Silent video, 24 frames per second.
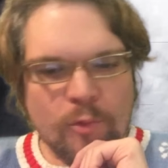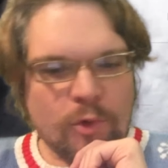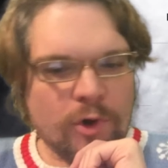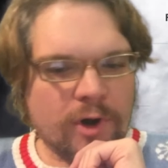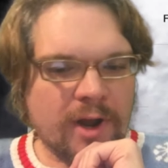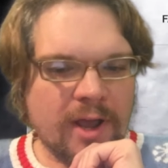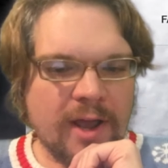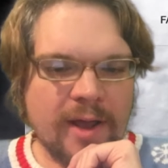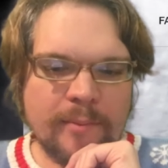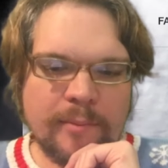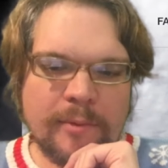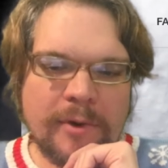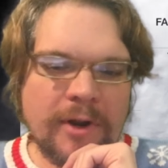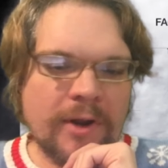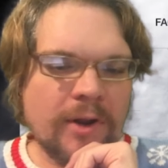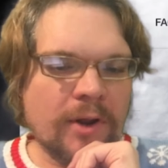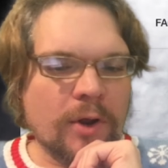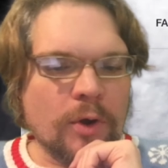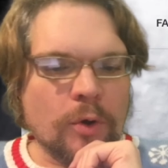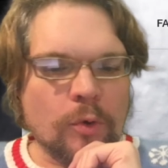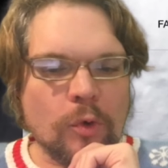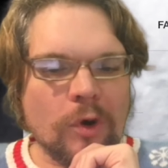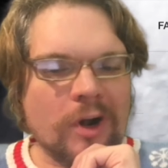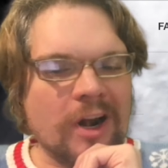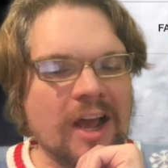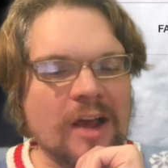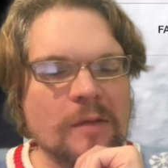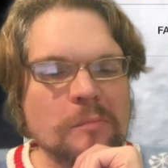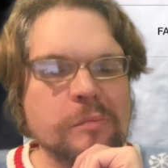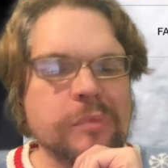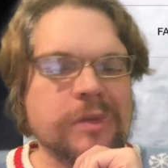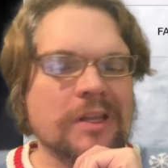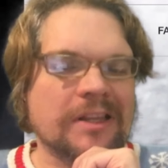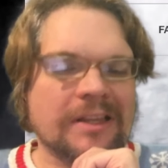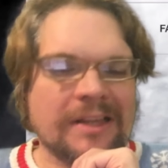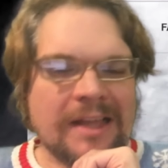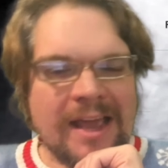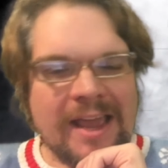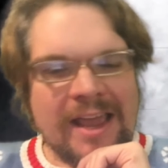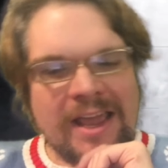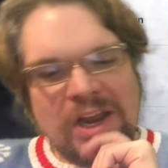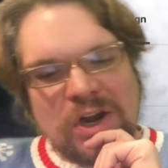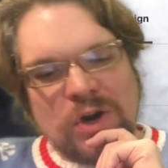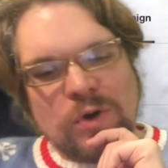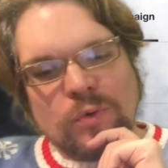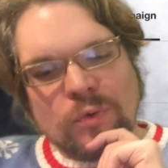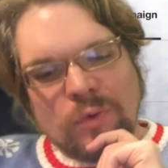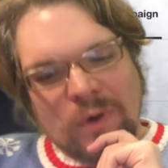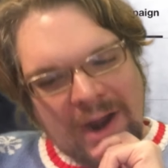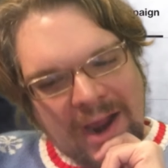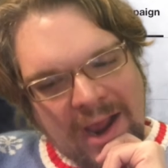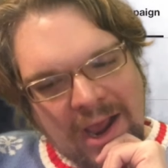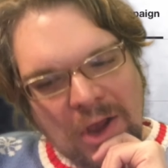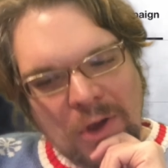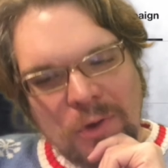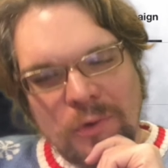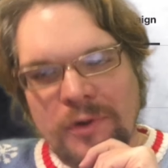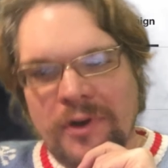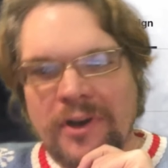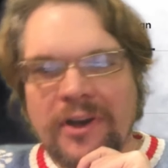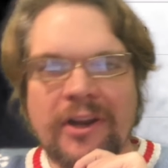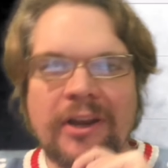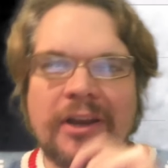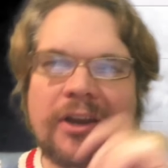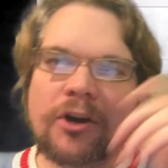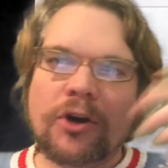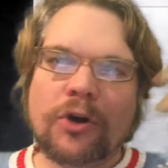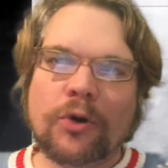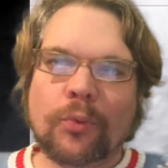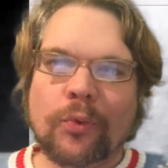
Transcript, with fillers: We're not we're not playing around here.